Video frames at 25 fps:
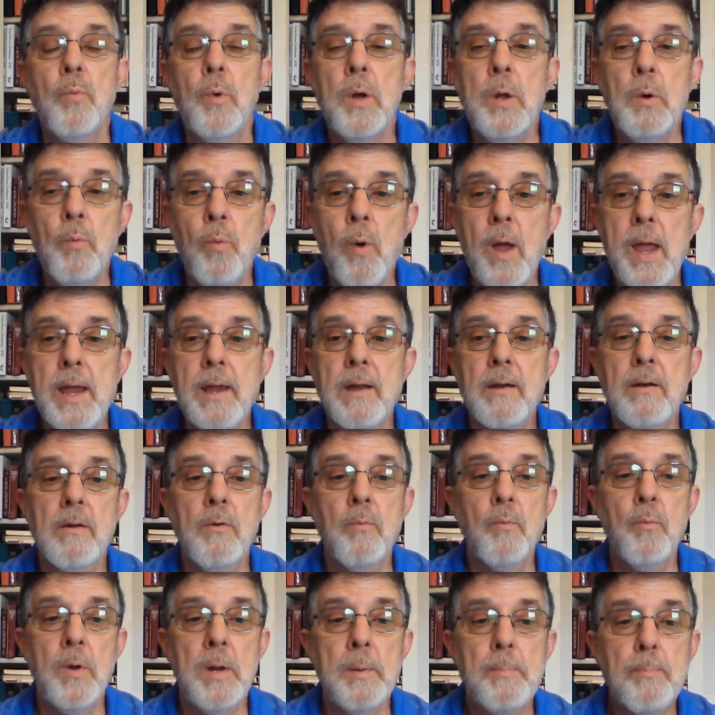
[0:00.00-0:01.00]
We wait,
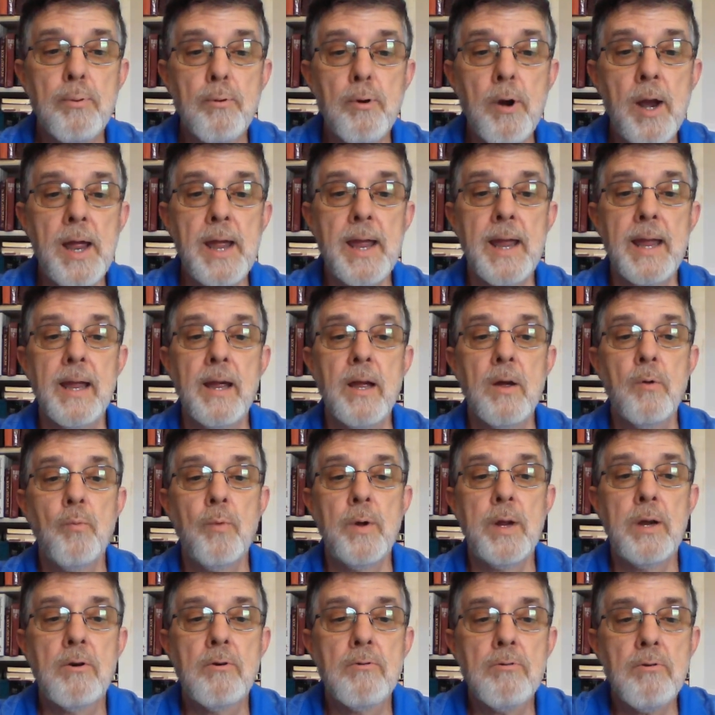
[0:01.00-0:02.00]
we pray,
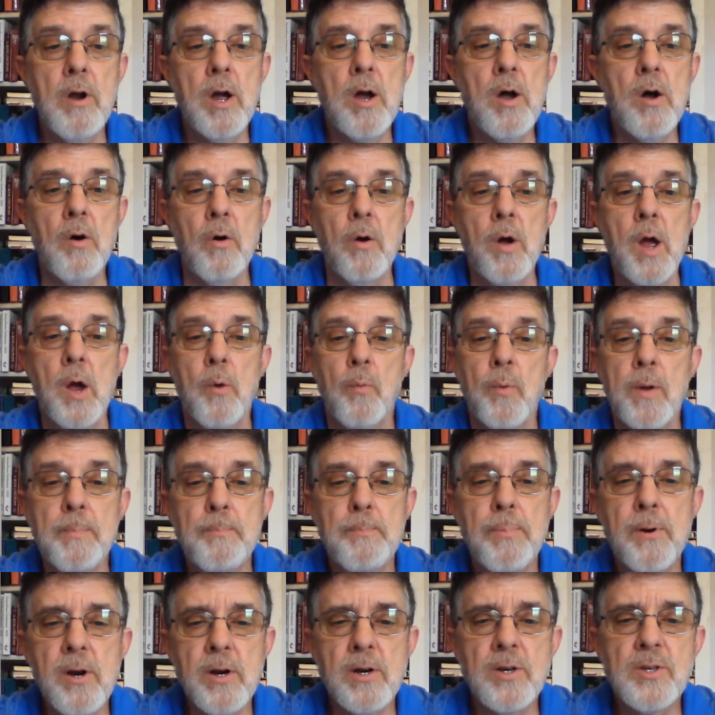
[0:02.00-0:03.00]
we grow, we
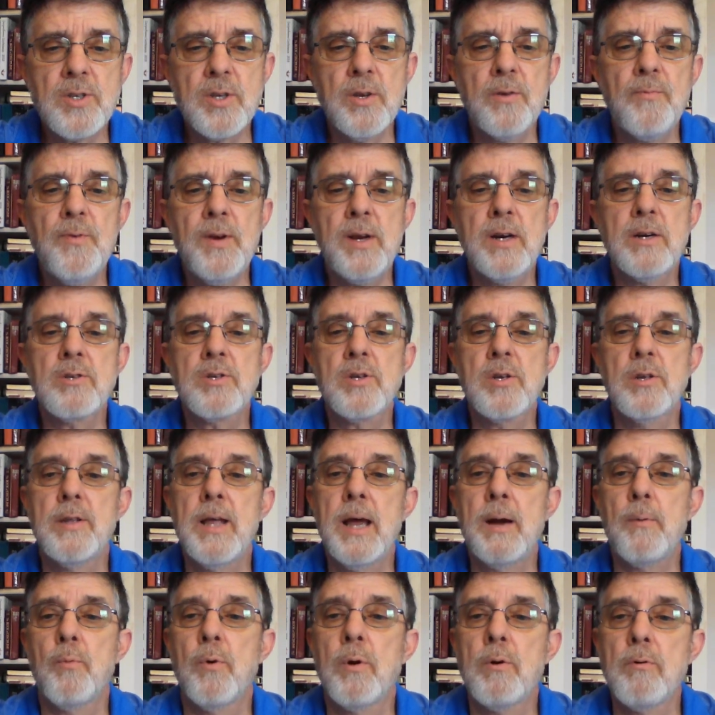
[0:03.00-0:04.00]
persevere so
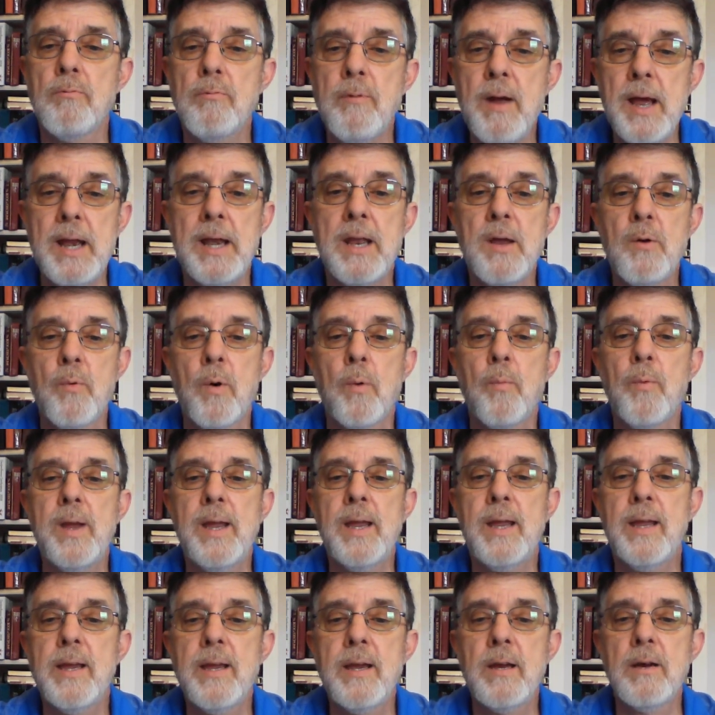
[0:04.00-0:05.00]
that we're ready when we
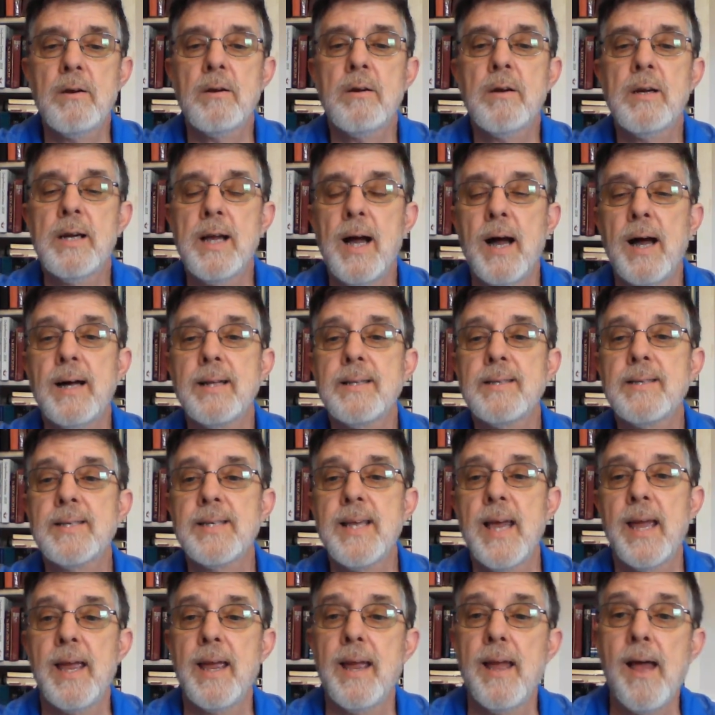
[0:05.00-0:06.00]
hear God
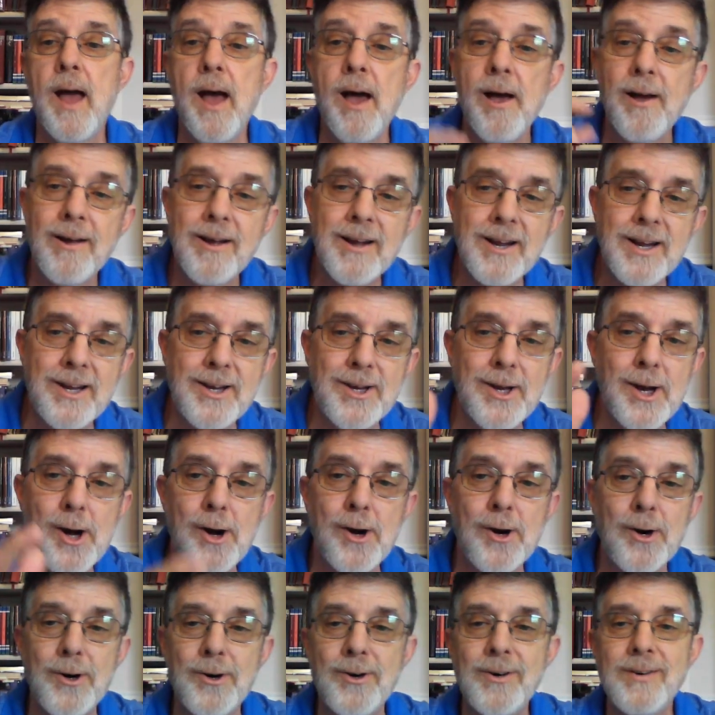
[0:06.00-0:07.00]
say,
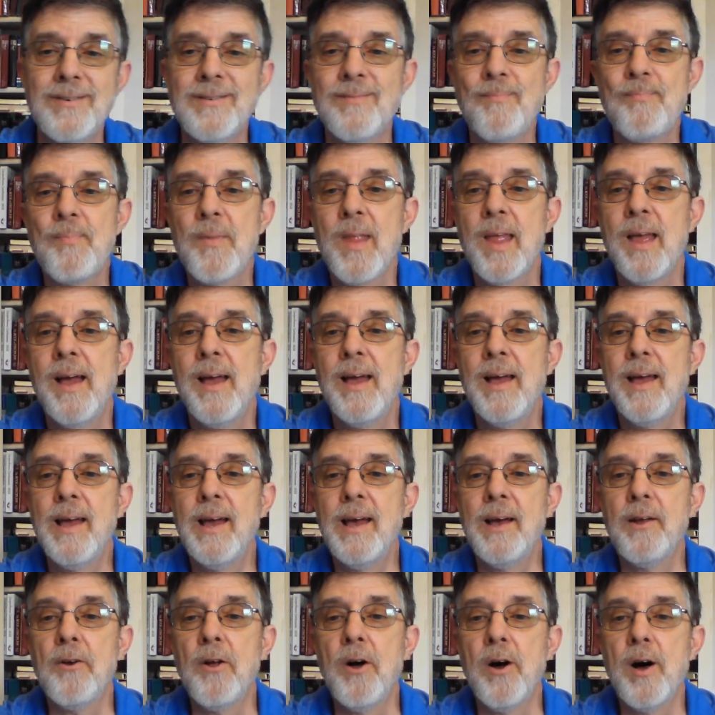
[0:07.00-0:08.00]
go,
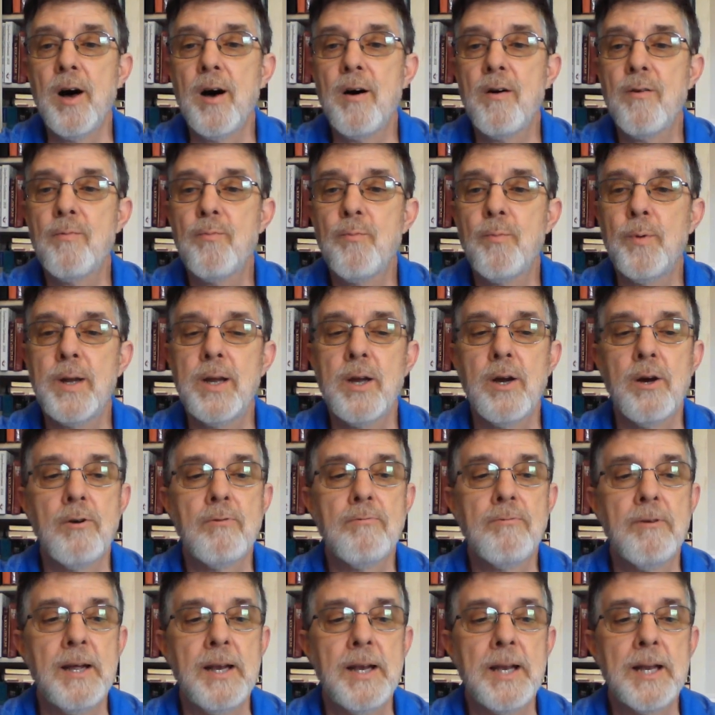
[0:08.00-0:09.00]
and off we go
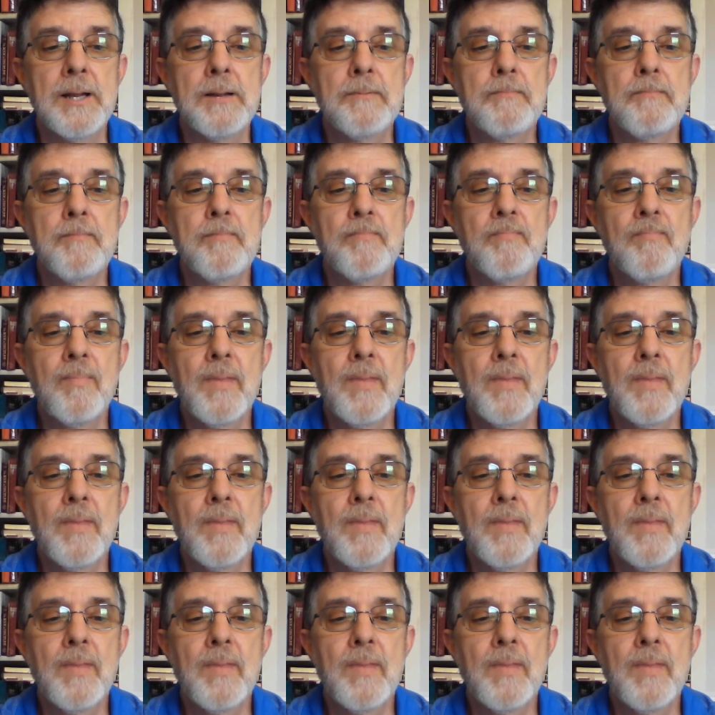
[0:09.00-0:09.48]
running.